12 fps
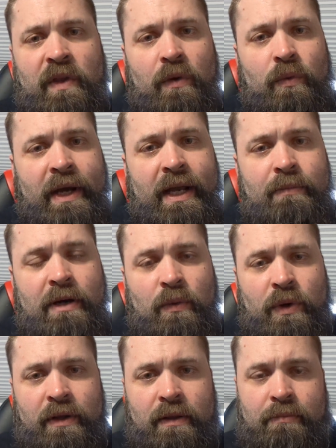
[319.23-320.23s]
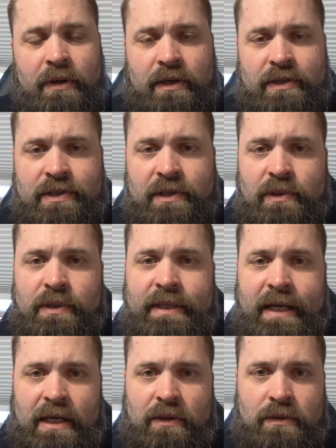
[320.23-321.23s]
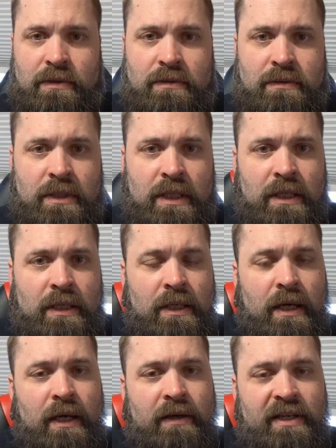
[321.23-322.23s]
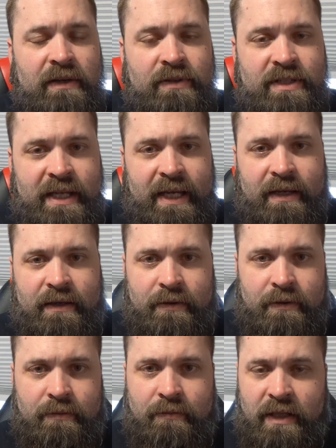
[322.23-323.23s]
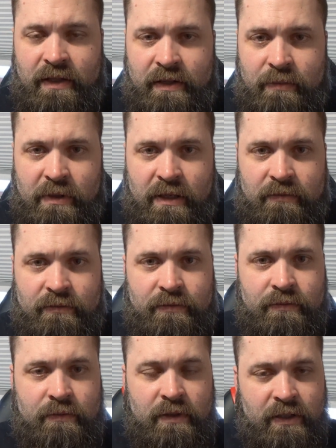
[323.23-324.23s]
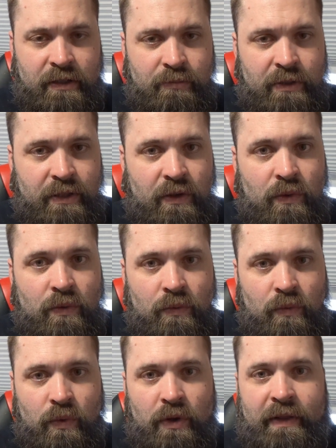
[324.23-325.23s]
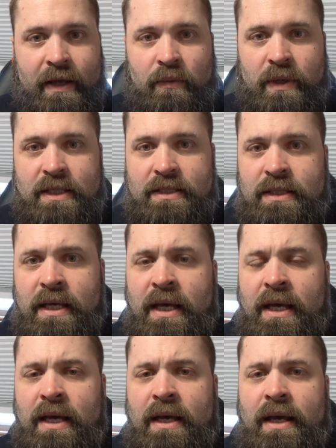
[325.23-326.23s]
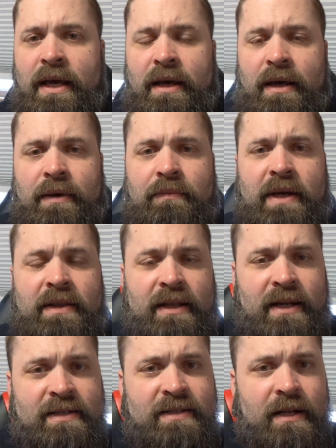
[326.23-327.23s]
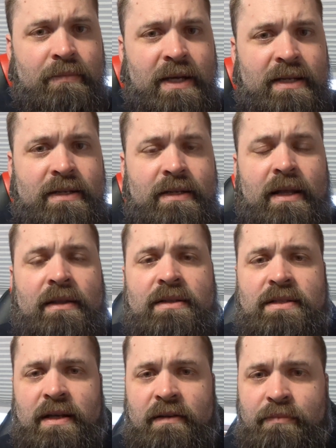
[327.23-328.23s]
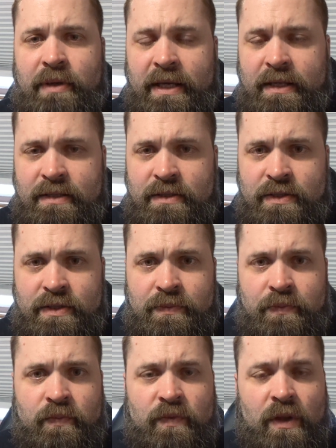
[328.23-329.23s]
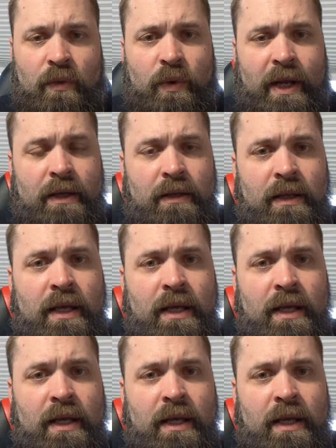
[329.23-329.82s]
right about where the bar slowed down, give or take a little above, a little below where that was. And then I set up another set of pins right